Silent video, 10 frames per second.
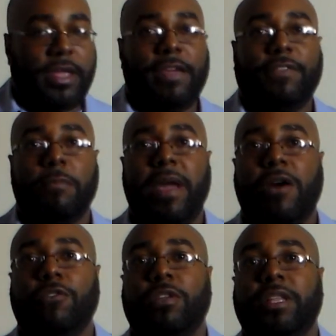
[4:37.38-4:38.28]
if the
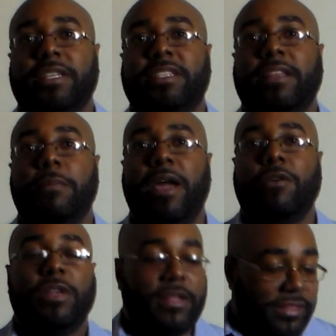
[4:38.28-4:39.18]
mount, let's say
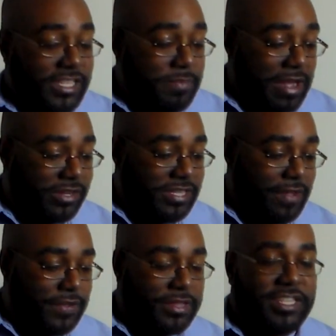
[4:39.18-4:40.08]
this mount is
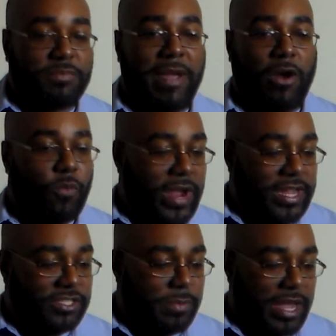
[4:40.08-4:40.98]
heavy, this mount
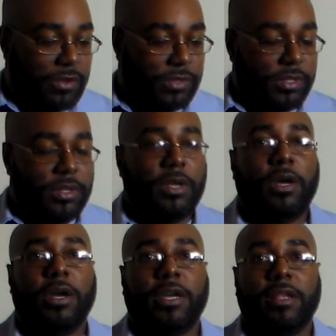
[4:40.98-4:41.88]
weighs about
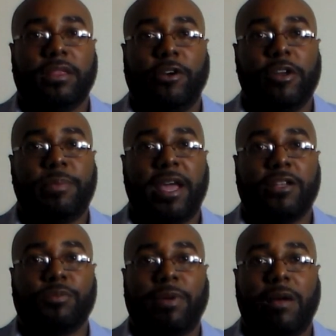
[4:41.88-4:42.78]
a good 30
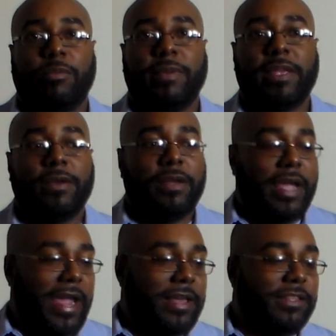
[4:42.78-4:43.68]
pounds probably,
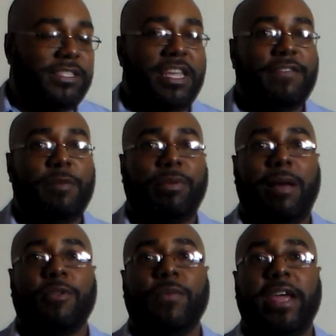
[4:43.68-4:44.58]
and the TV
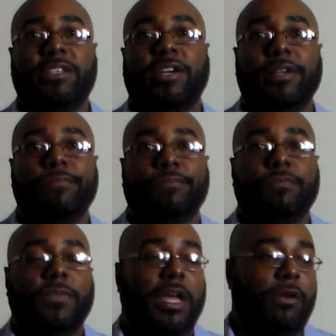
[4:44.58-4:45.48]
probably weighs a good,
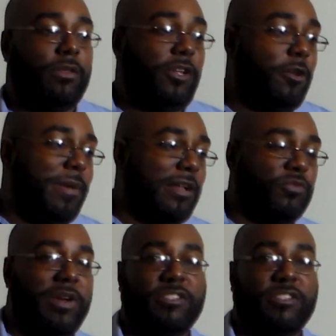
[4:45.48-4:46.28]
I don't know, 30 pounds as well.